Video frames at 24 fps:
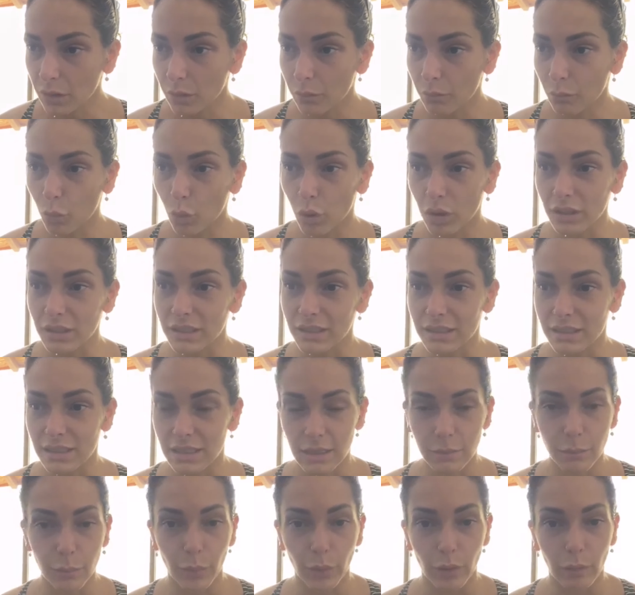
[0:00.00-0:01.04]
more
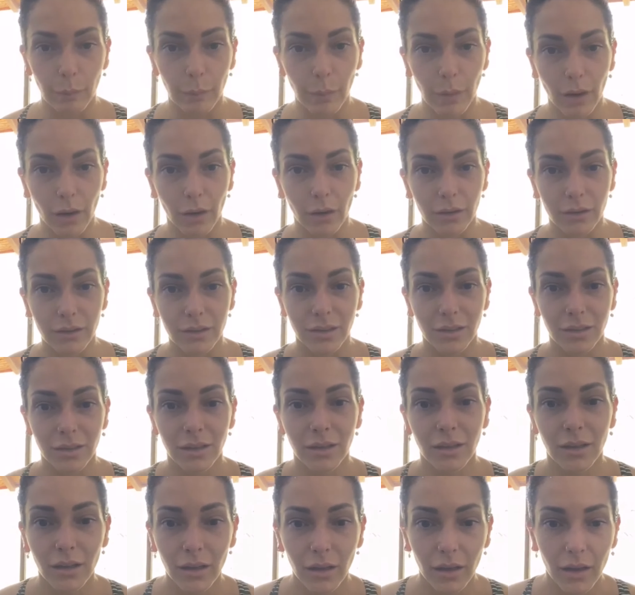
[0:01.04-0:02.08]
deeper part
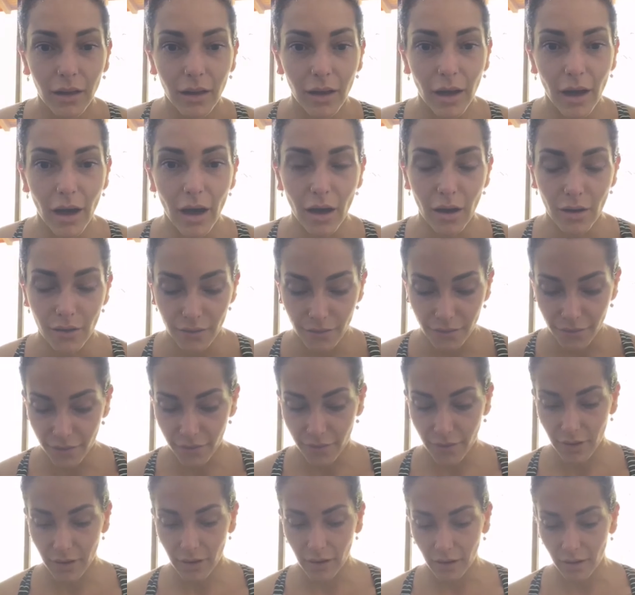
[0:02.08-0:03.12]
of
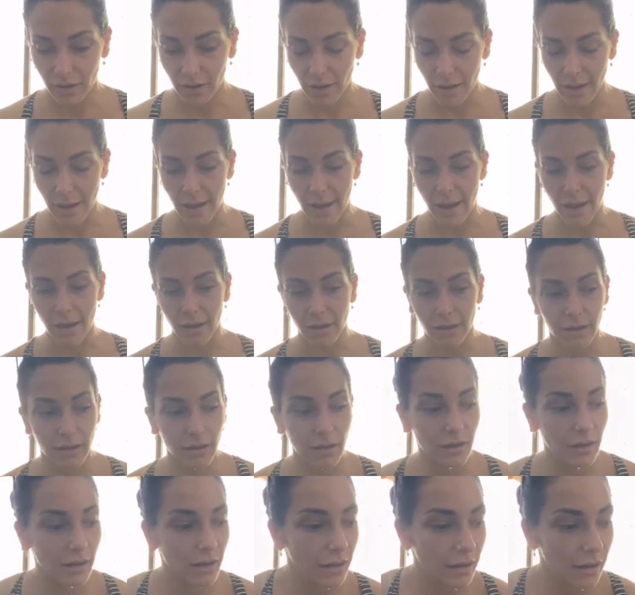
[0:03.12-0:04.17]
uh,
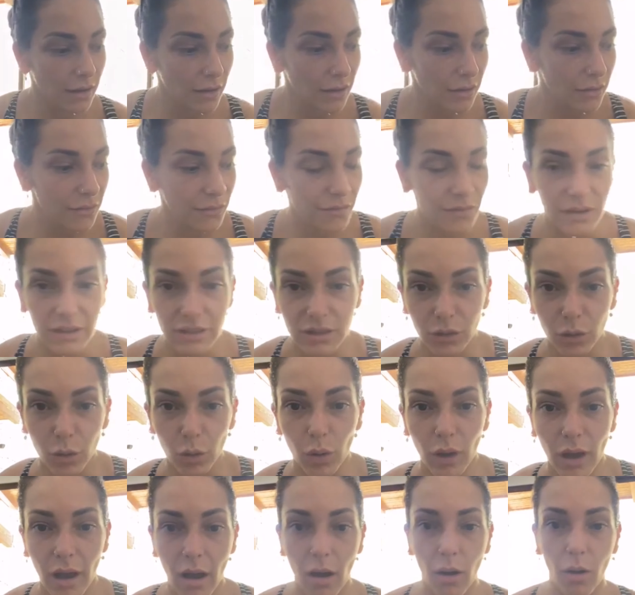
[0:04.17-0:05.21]

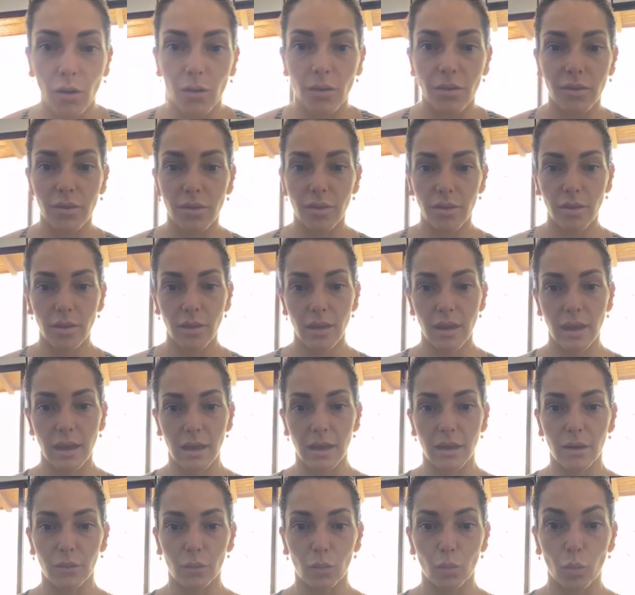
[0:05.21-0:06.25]
physical health
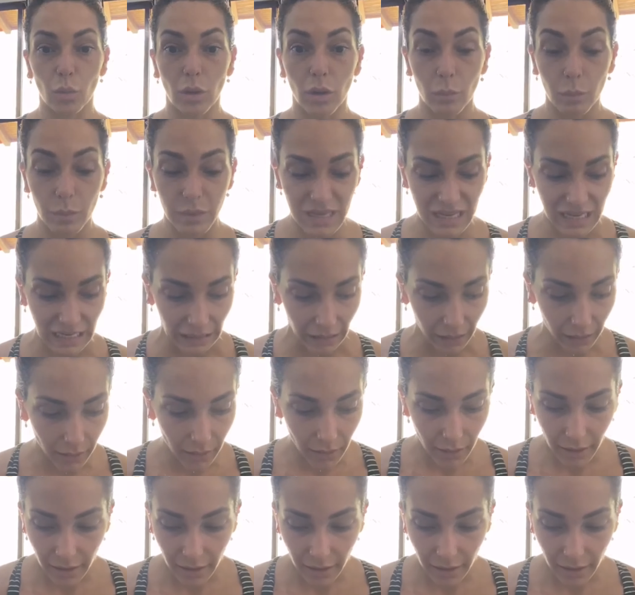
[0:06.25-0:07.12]
and well-being.